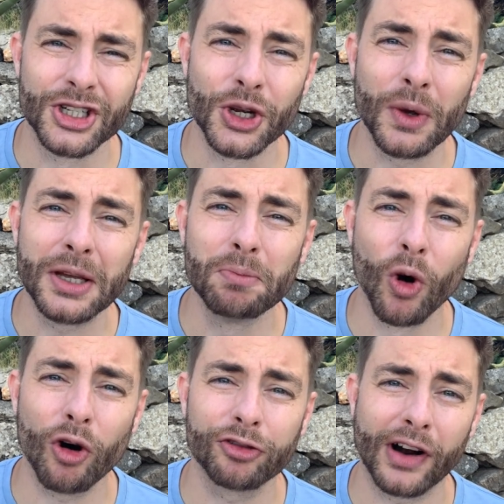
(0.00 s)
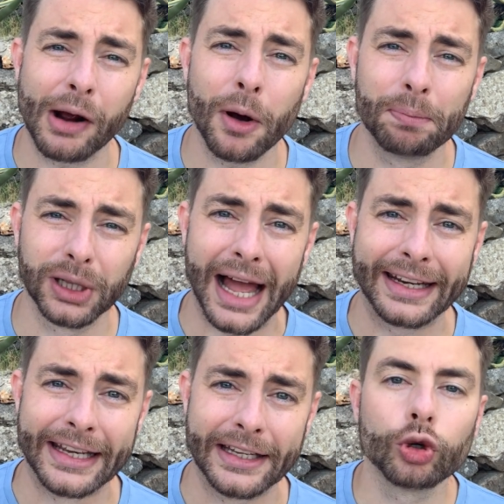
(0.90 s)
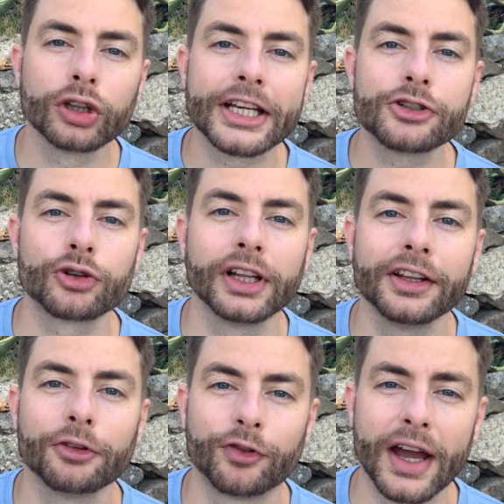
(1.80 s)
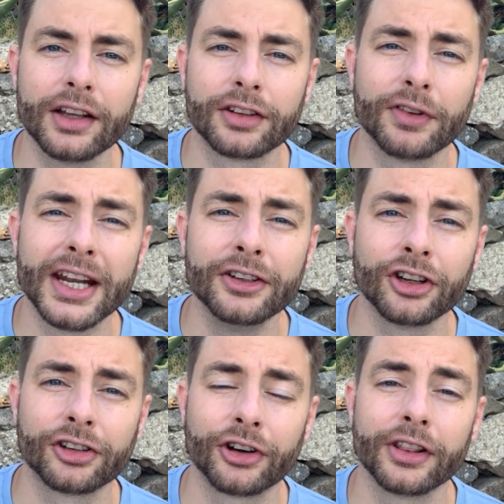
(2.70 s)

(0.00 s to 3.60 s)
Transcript: Doing more for our planet? You're literally the face of an industry